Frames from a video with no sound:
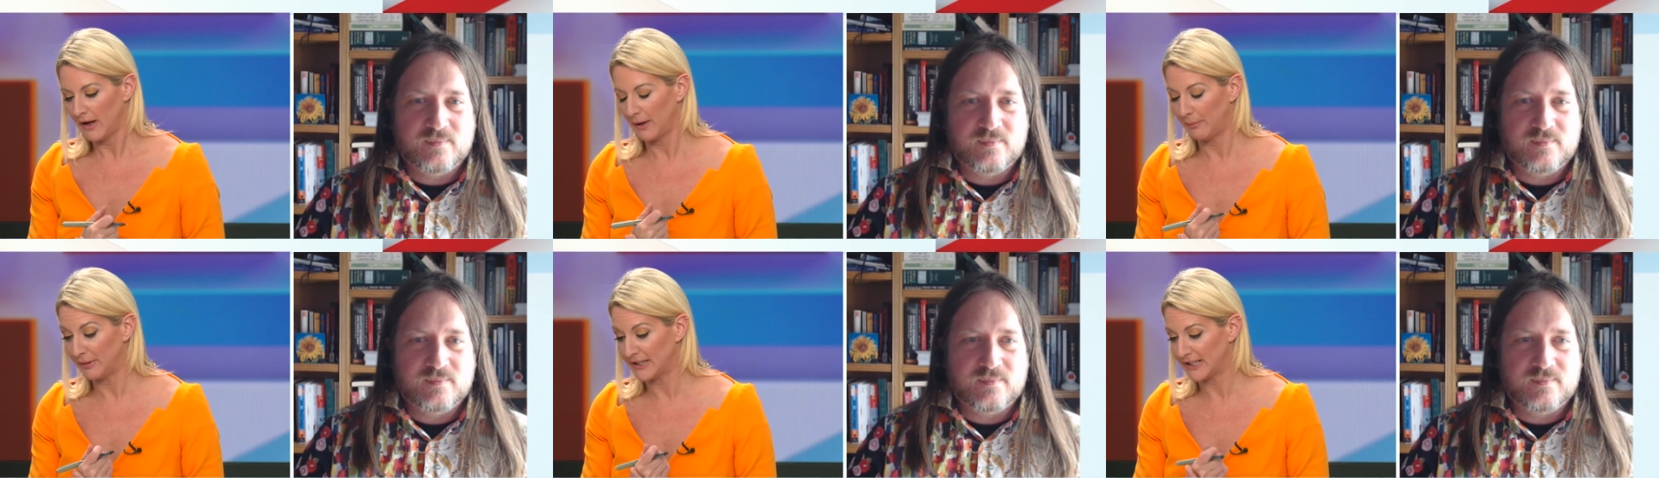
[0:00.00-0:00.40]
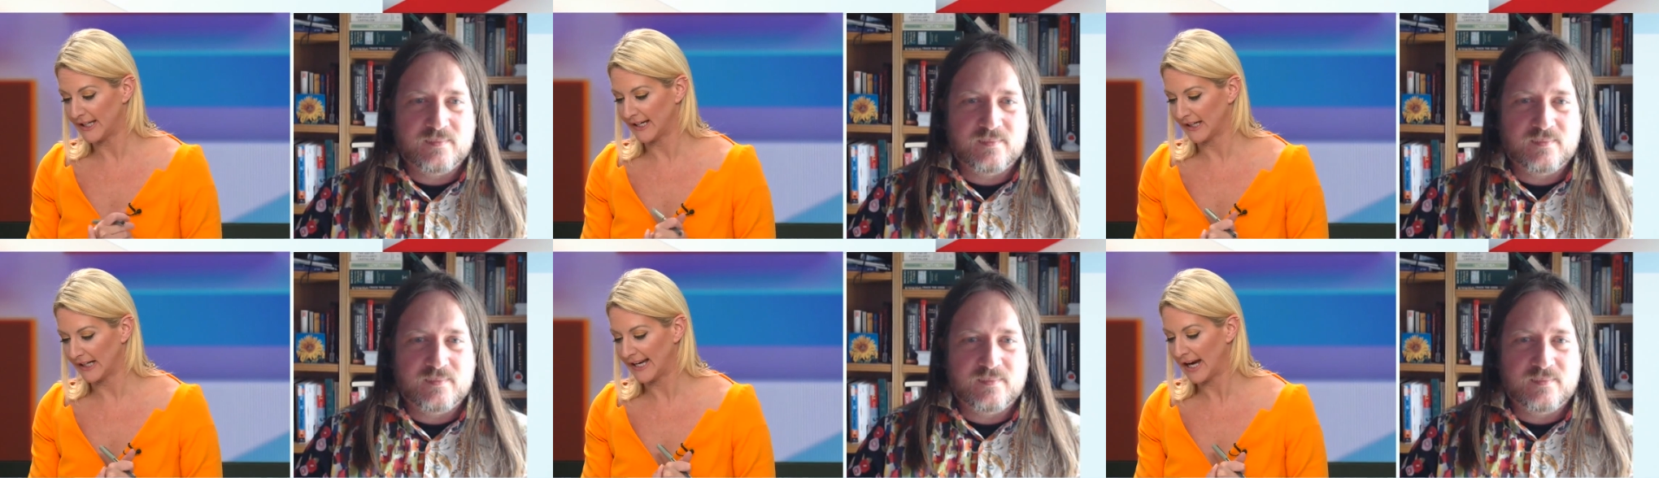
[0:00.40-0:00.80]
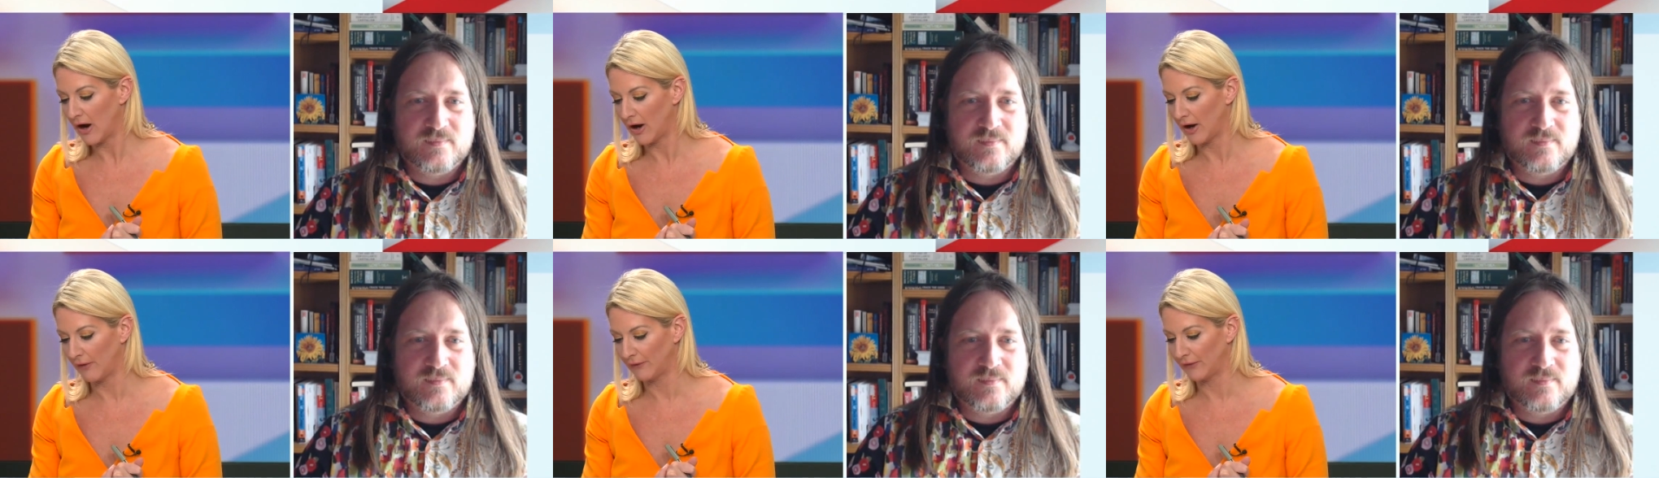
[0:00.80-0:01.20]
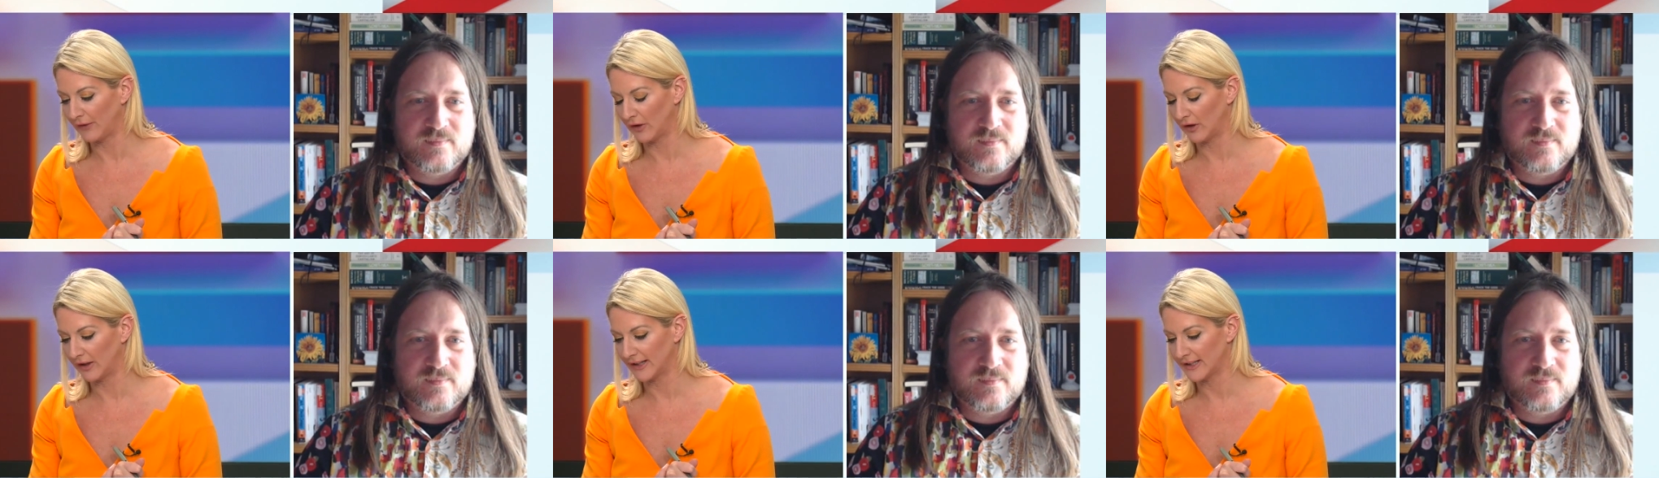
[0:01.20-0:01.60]
Speaker 1: a particularly
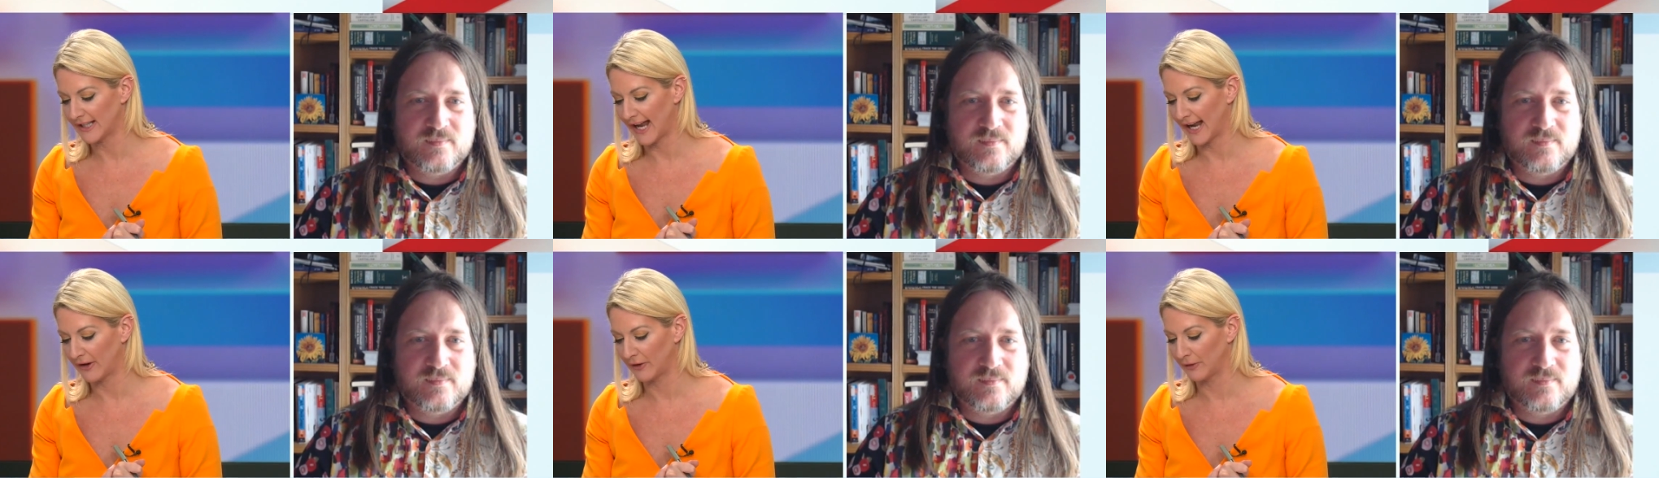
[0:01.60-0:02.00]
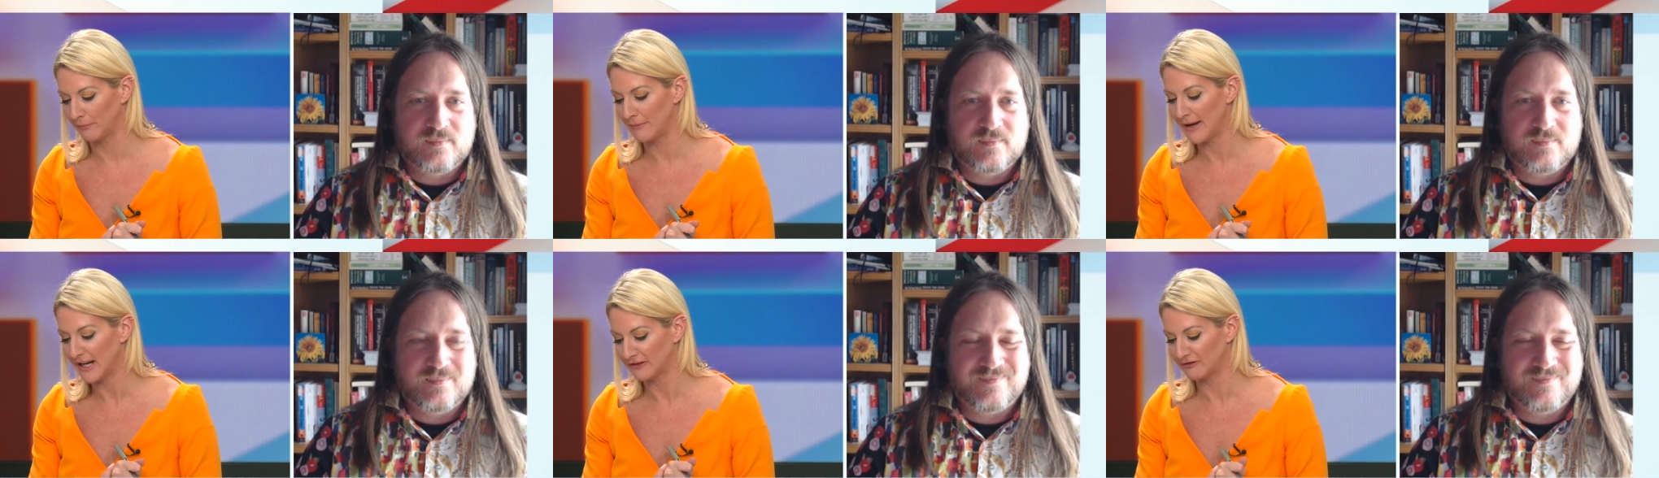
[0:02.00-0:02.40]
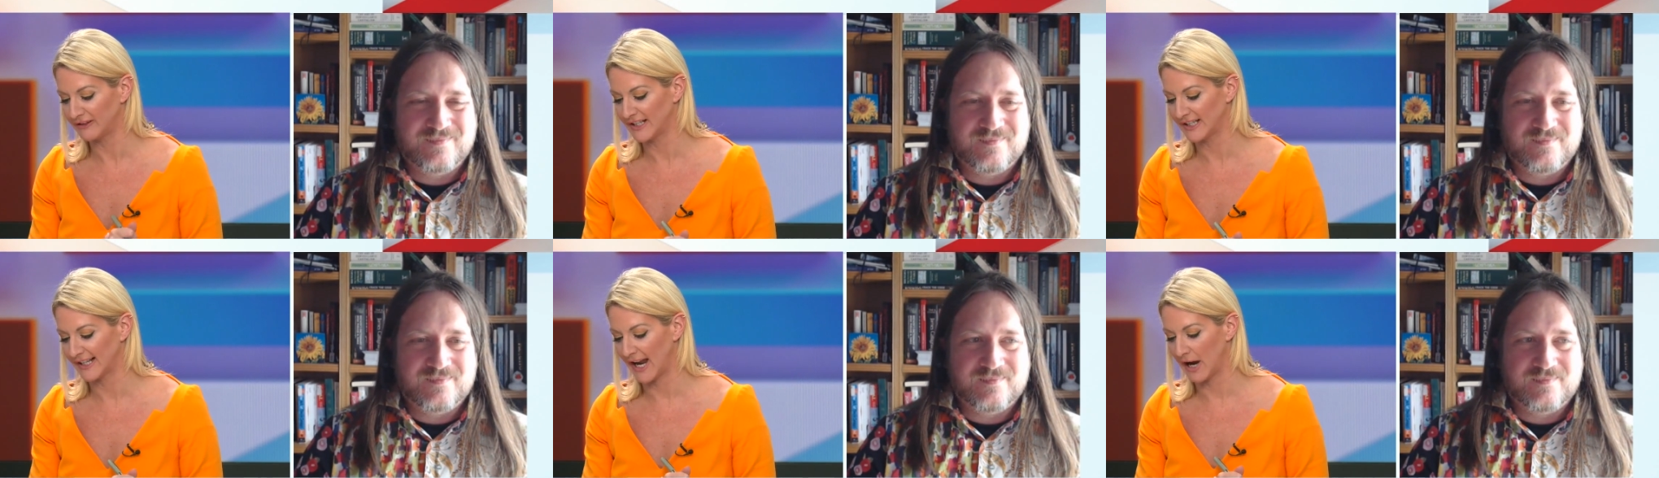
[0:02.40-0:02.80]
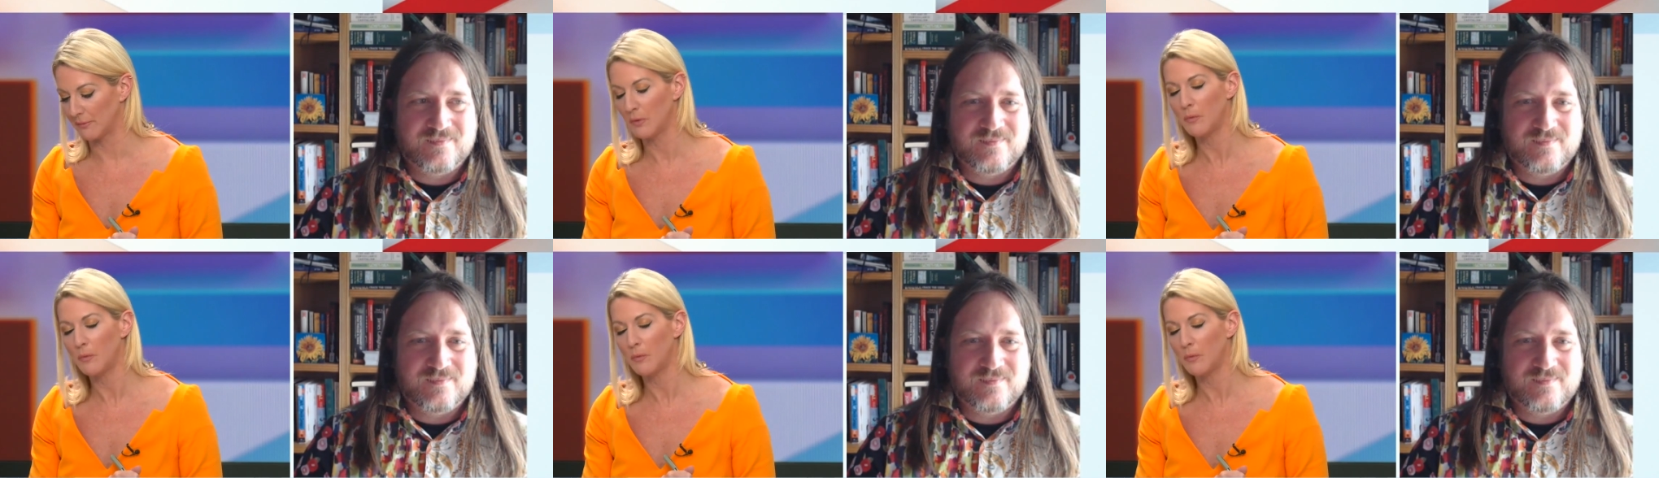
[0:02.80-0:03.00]
harmful attack on military scale.